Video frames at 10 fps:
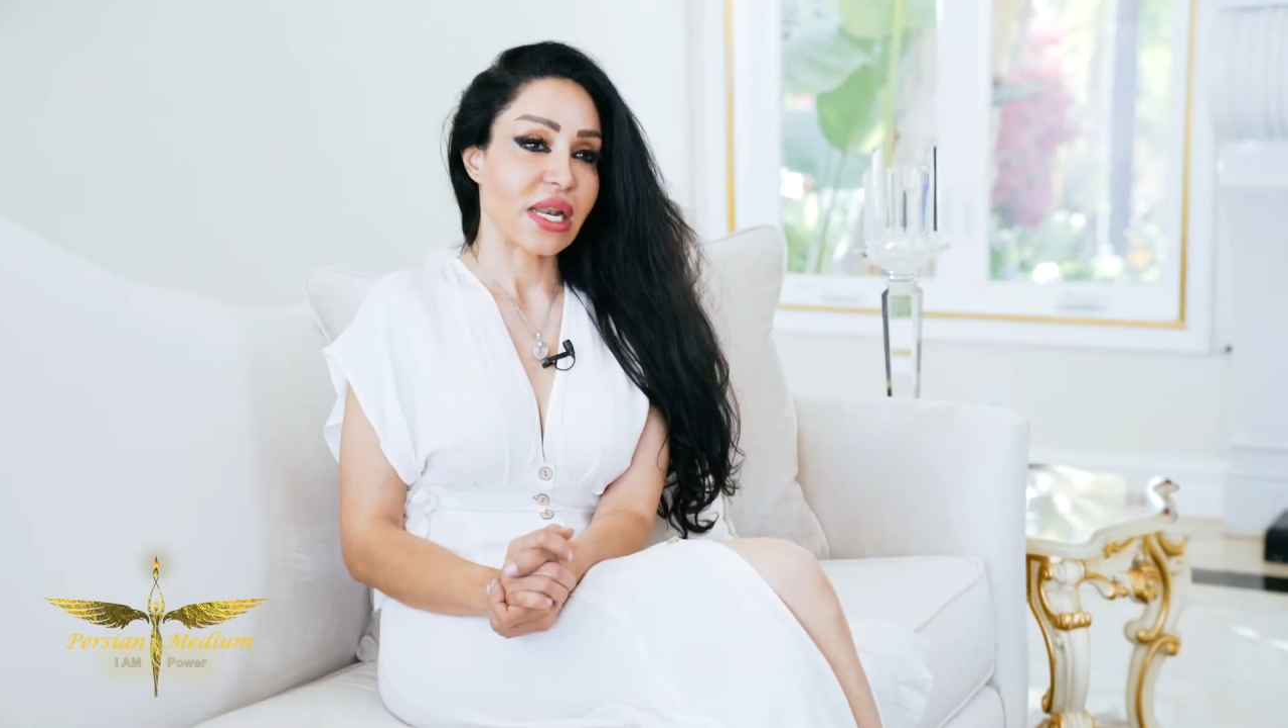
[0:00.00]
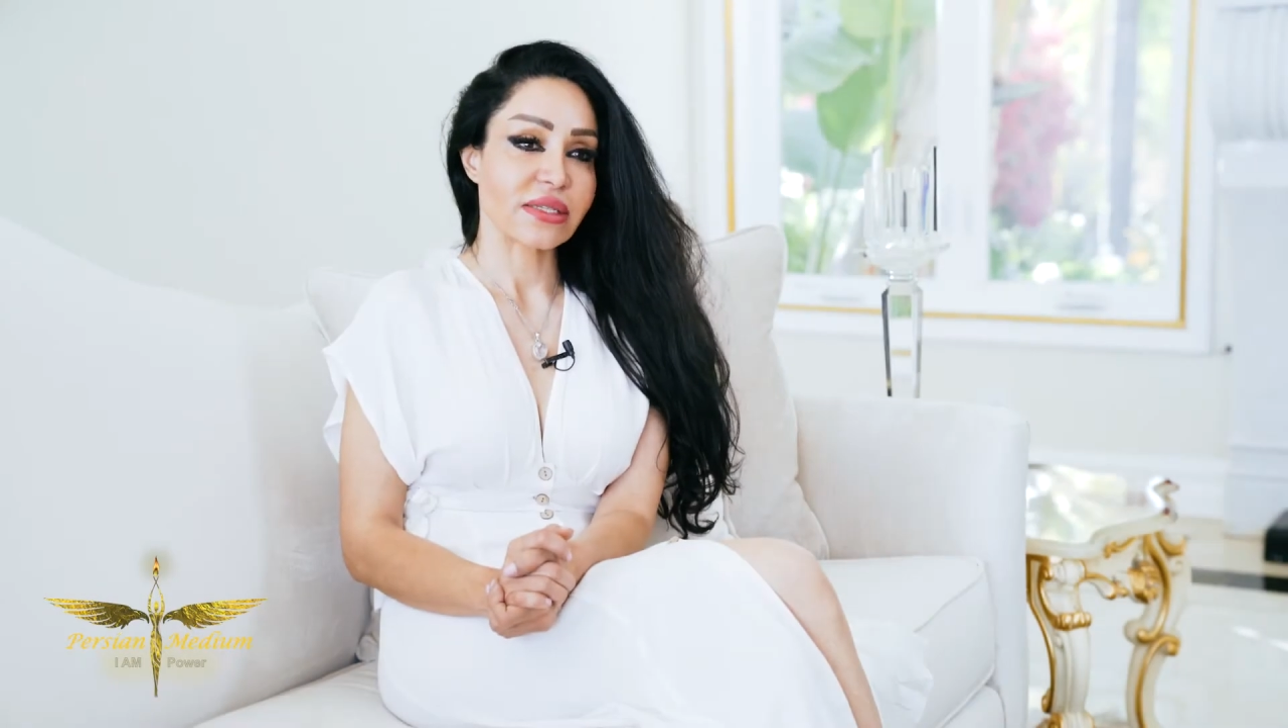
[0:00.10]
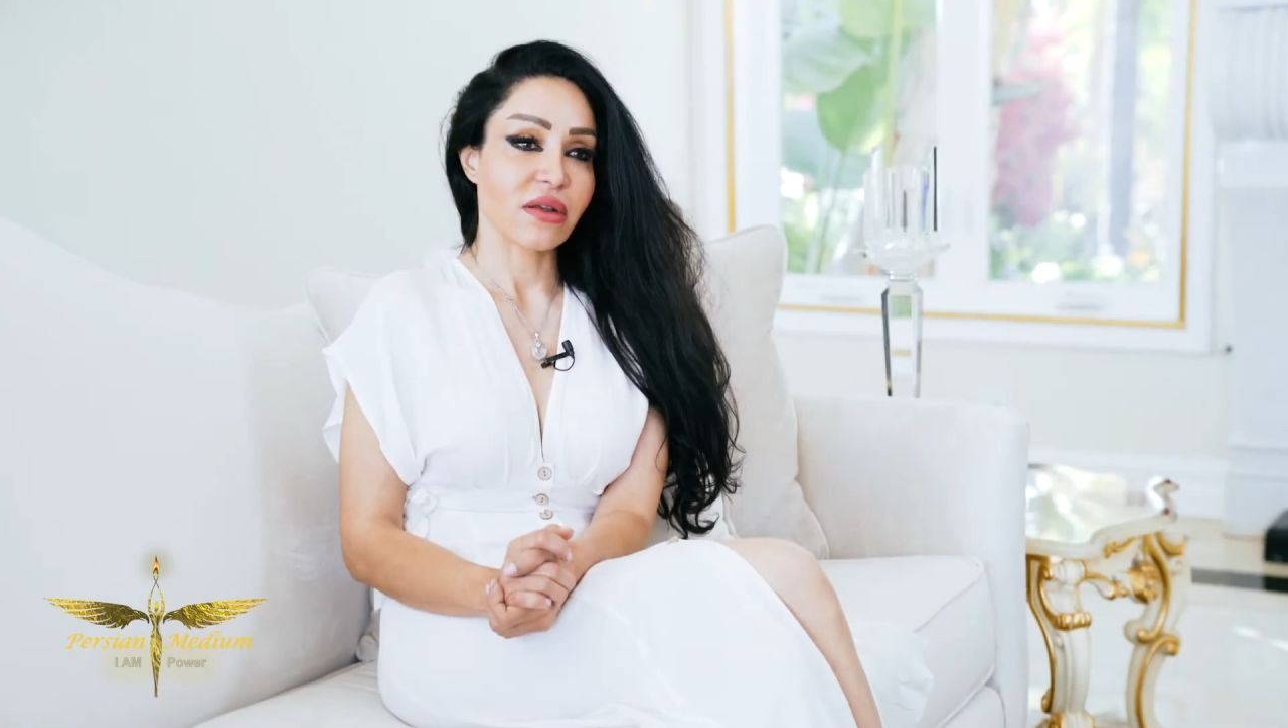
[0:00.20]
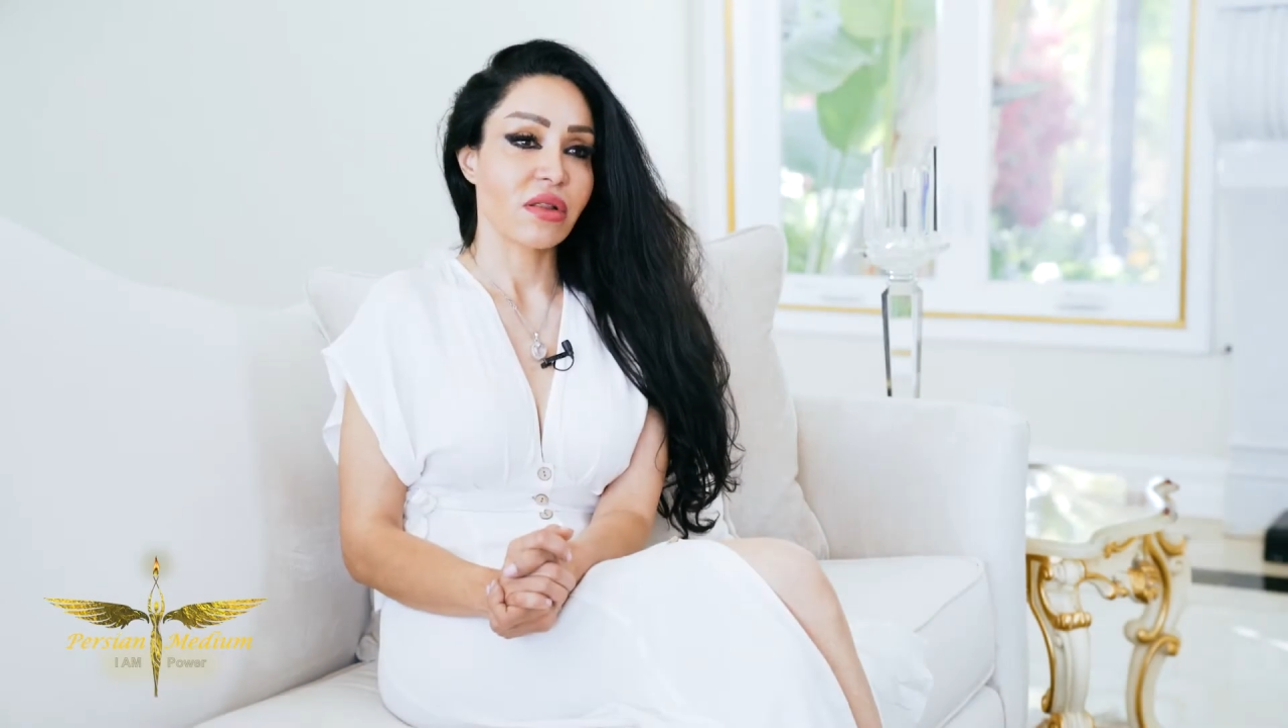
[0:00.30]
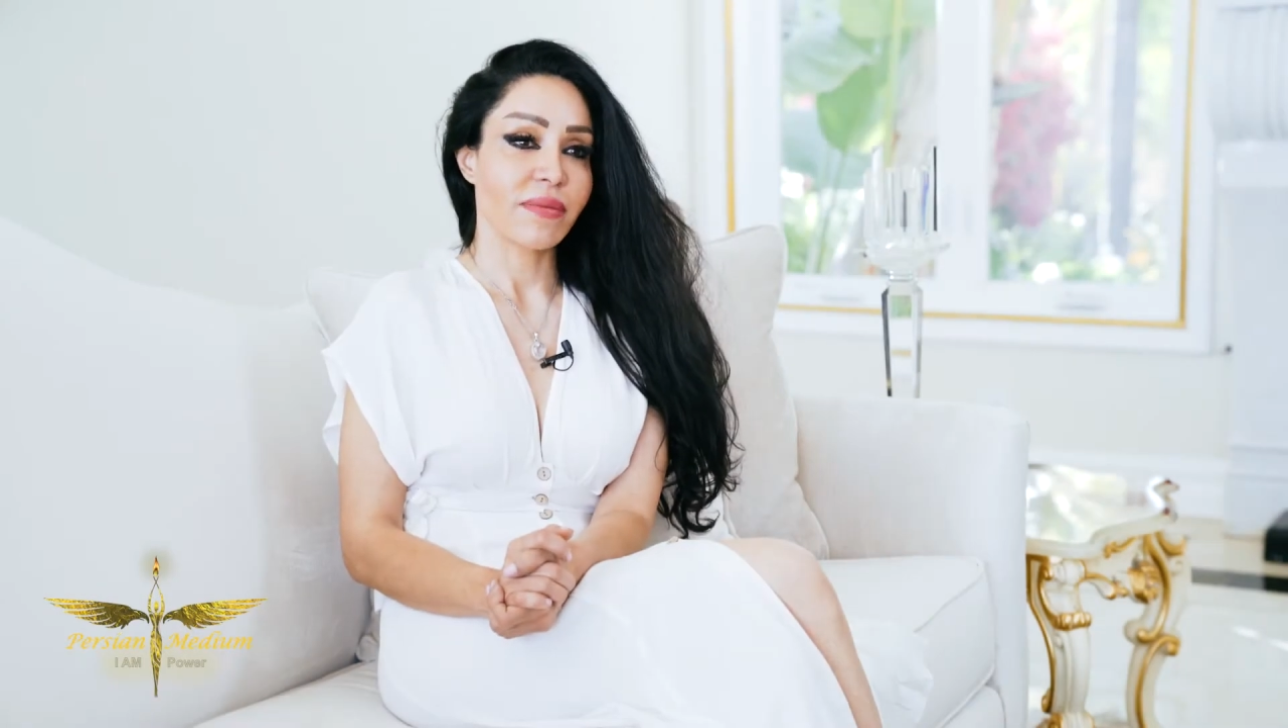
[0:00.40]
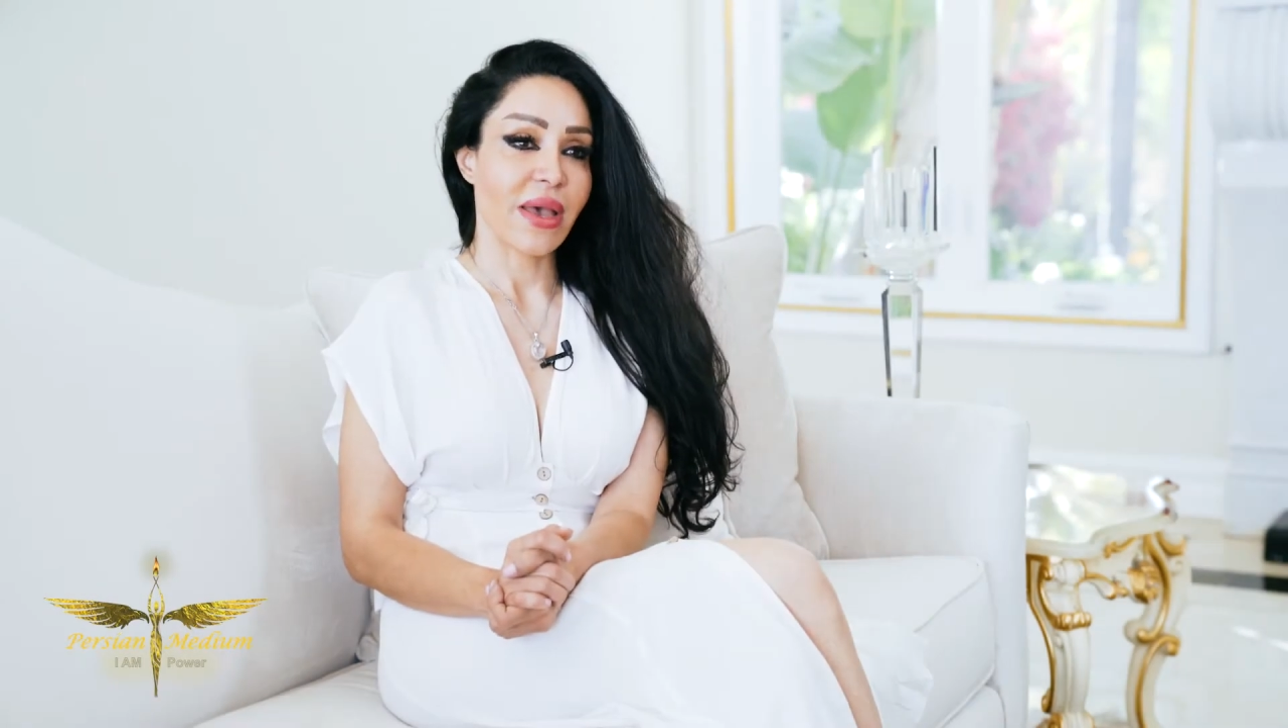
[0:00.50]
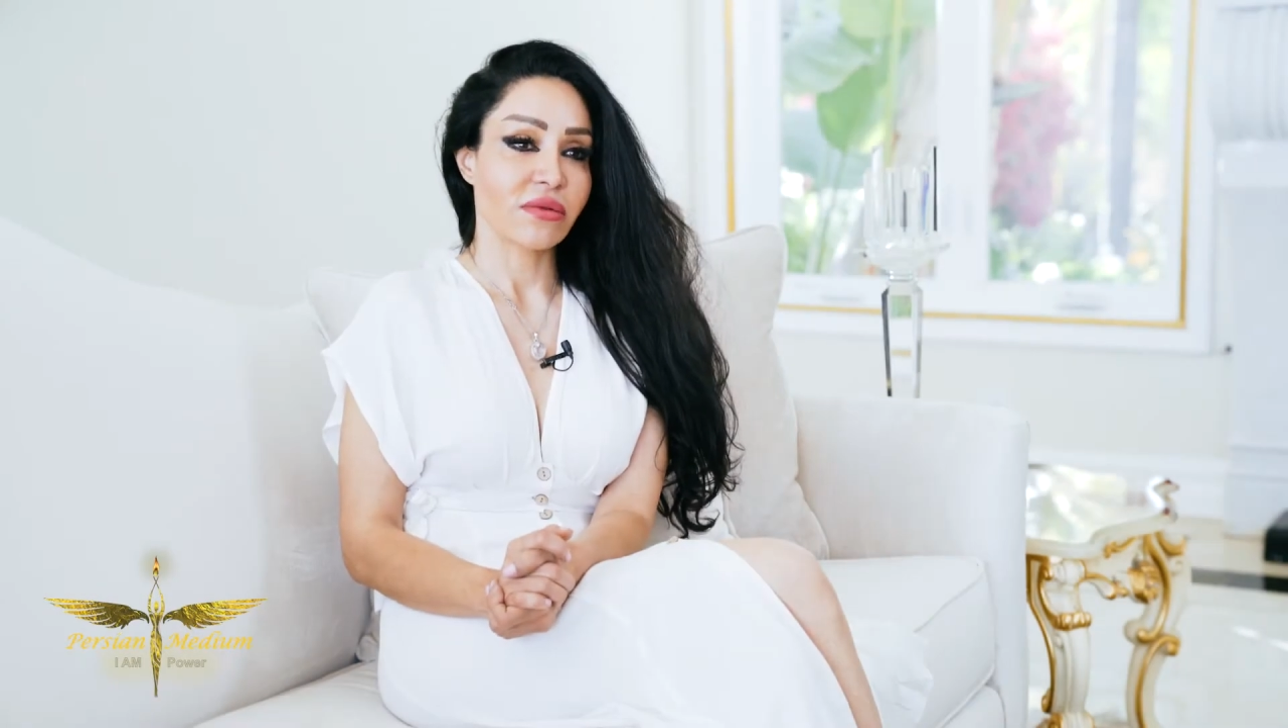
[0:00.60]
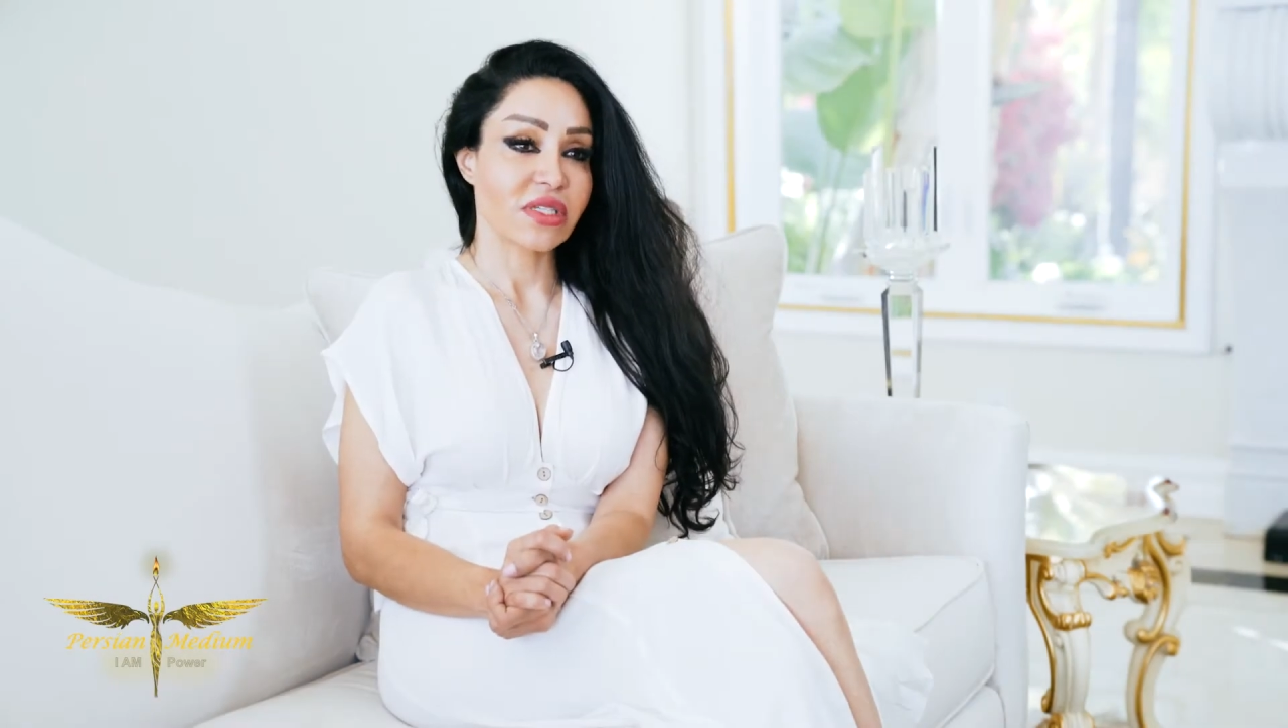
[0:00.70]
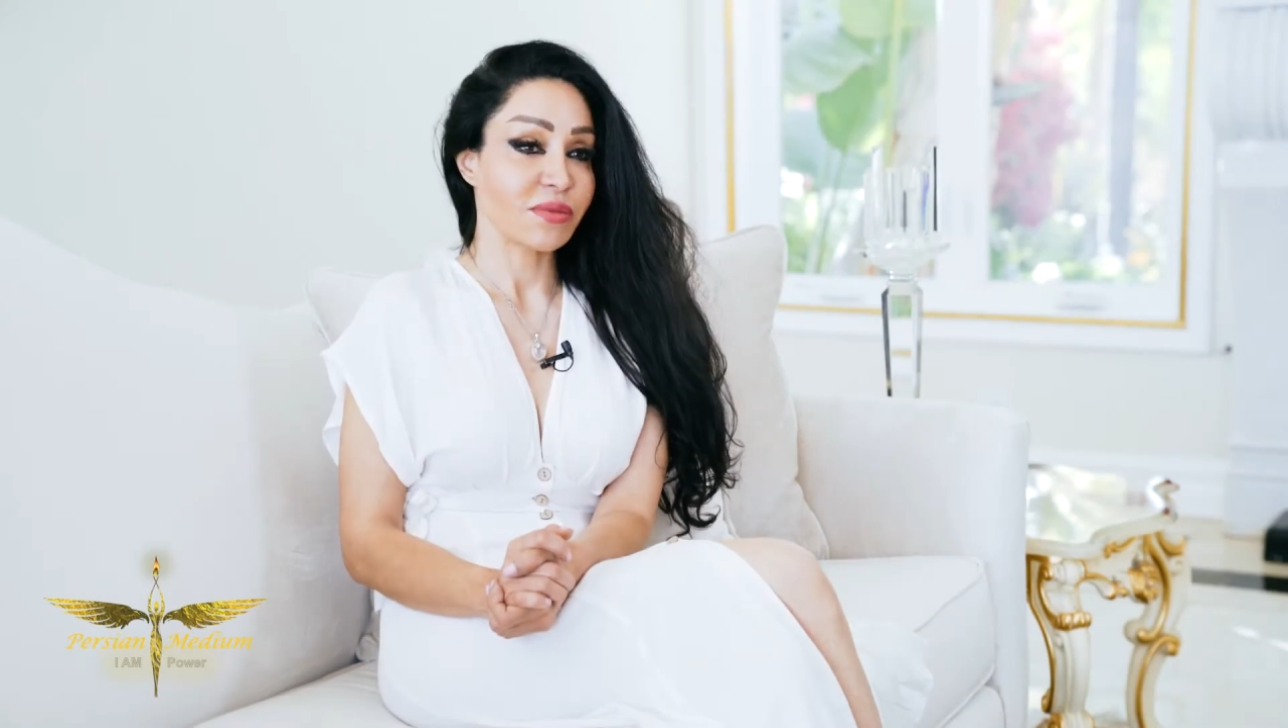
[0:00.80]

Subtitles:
and it's all about